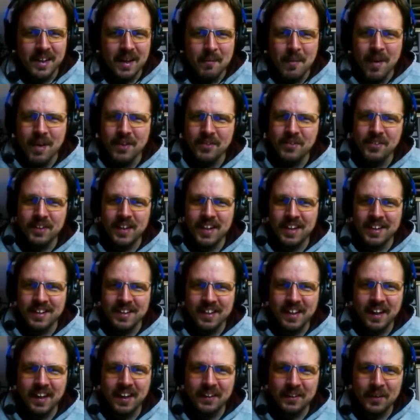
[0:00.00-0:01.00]
he managed to get
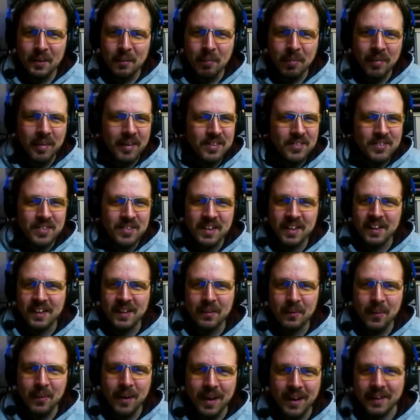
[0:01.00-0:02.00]
into character pretty stinking
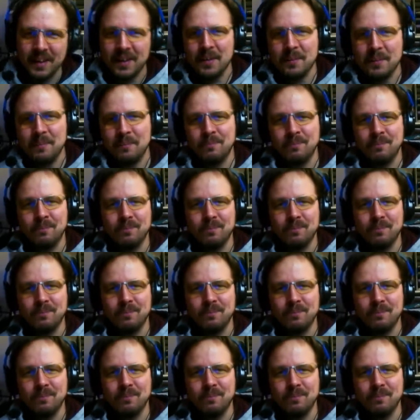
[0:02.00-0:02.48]
quick.